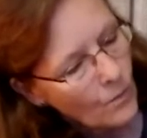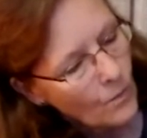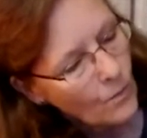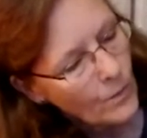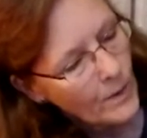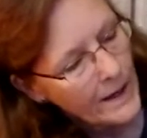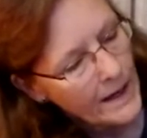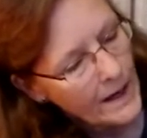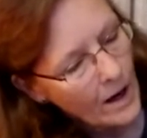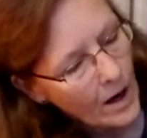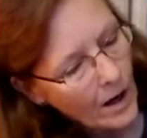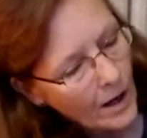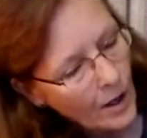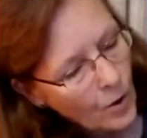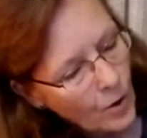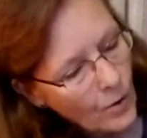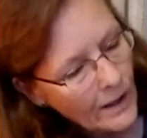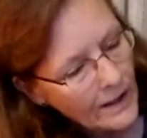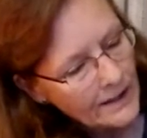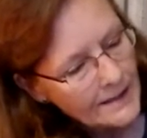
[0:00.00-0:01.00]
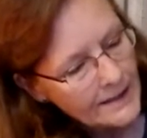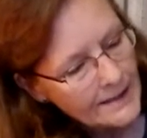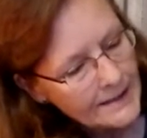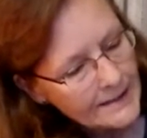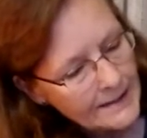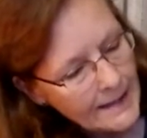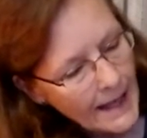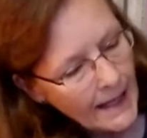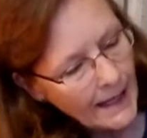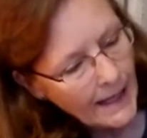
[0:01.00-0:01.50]
we are going to
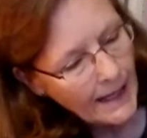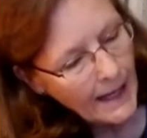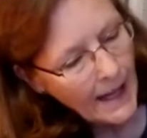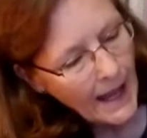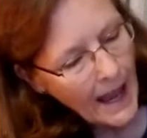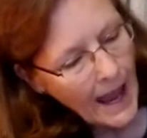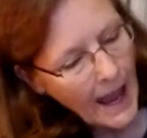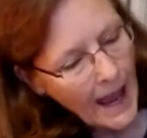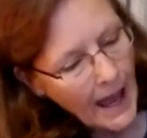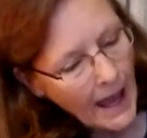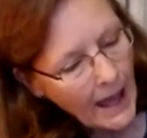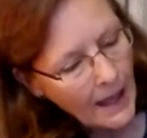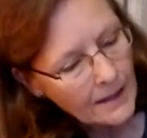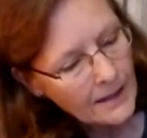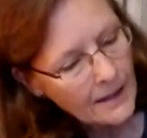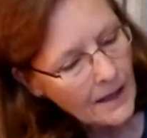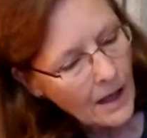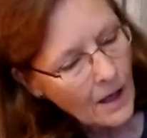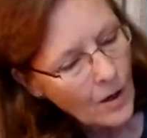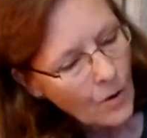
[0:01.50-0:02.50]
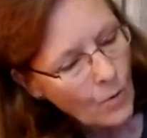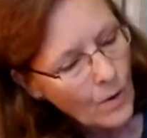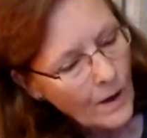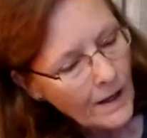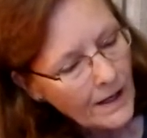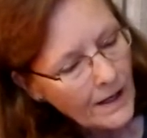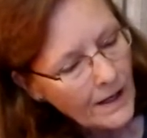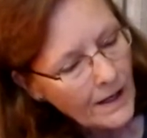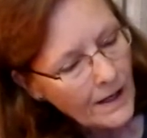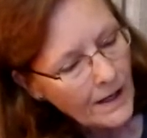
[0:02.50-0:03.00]
set it at
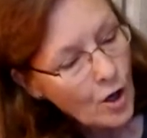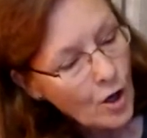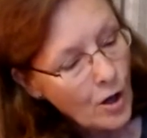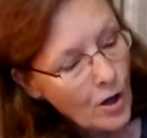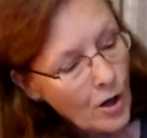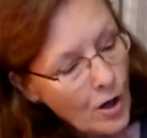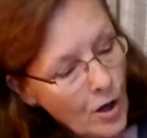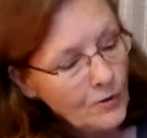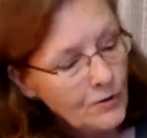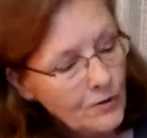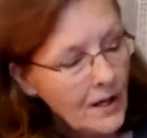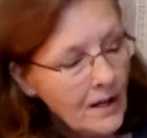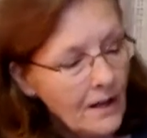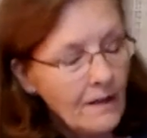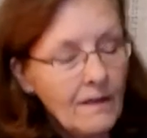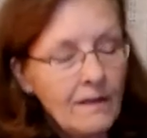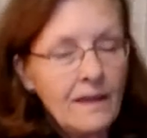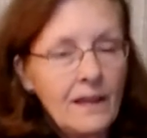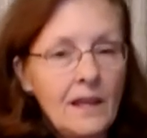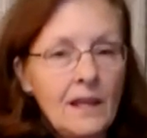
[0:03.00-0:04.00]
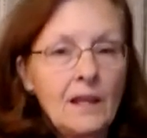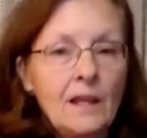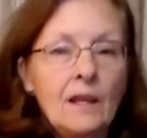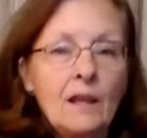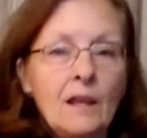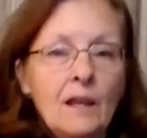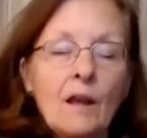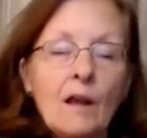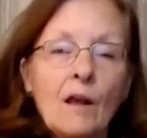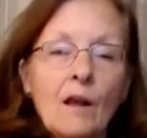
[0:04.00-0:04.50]
what is called the
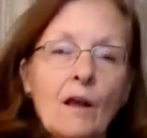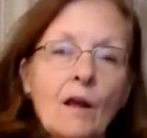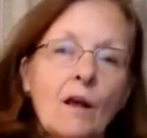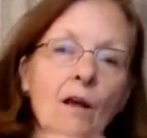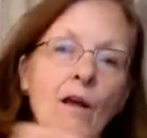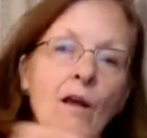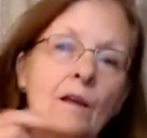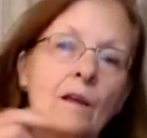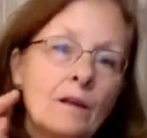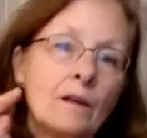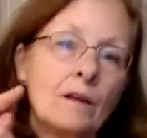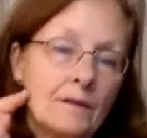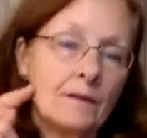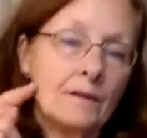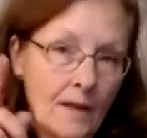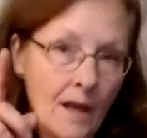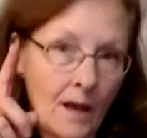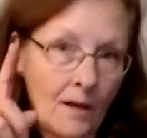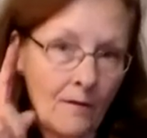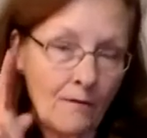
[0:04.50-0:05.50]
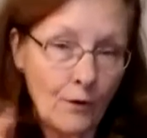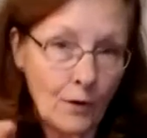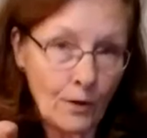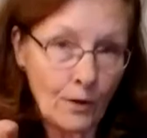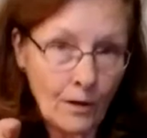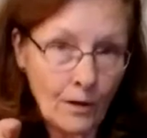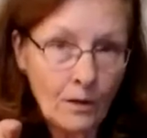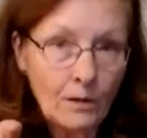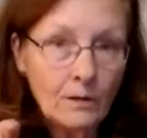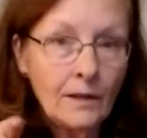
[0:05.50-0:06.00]

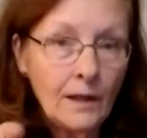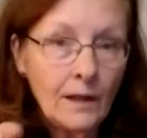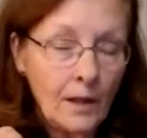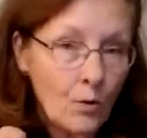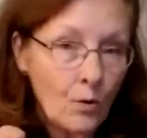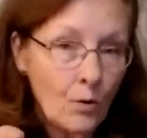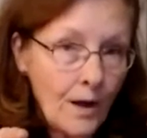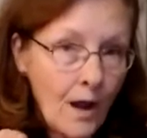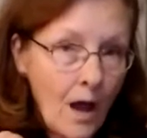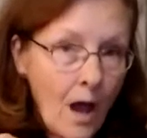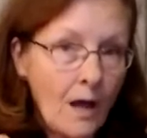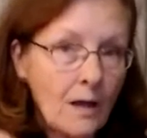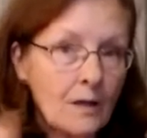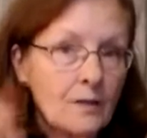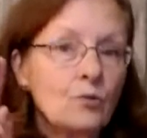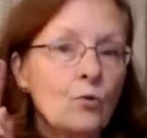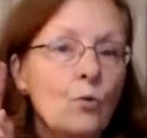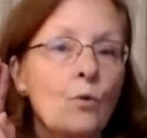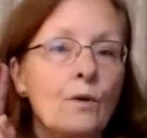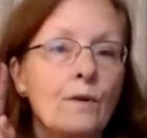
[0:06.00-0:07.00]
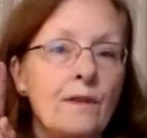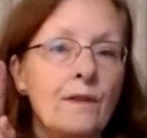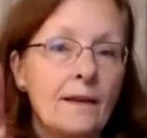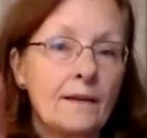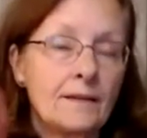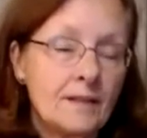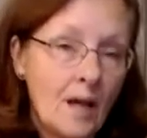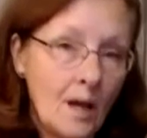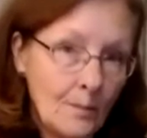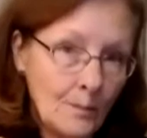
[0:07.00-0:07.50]
vernal equinox or the
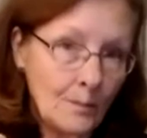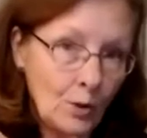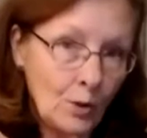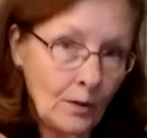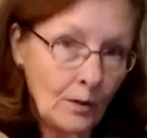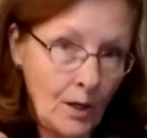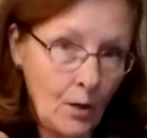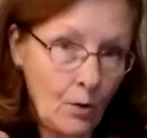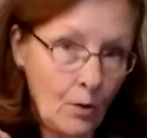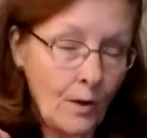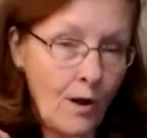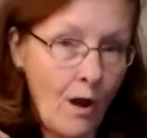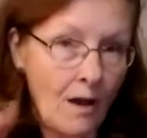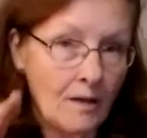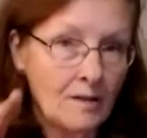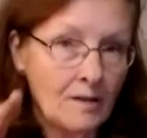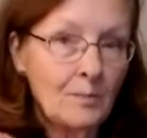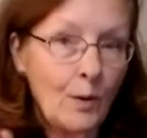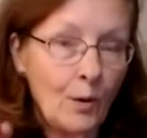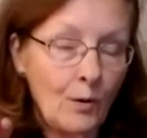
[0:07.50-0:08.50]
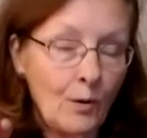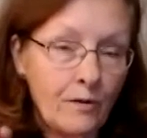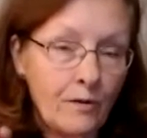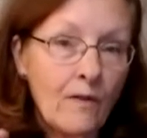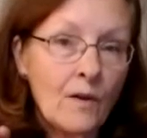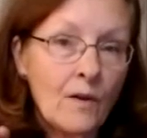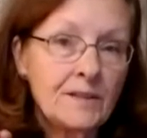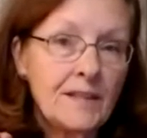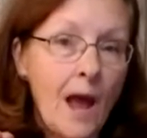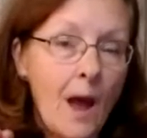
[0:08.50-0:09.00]
autumnal equinox. Both of
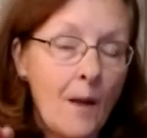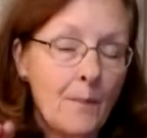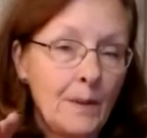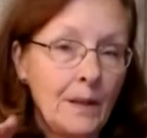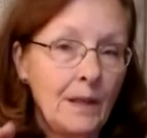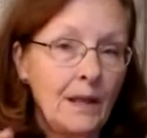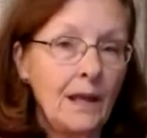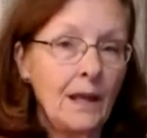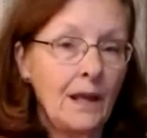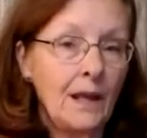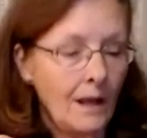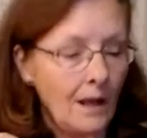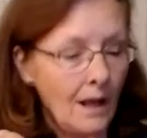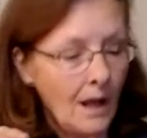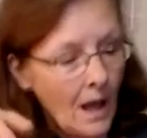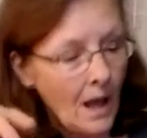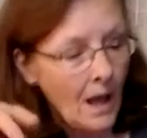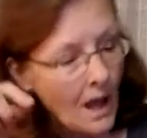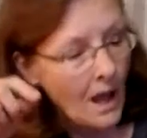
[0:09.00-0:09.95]
those happen in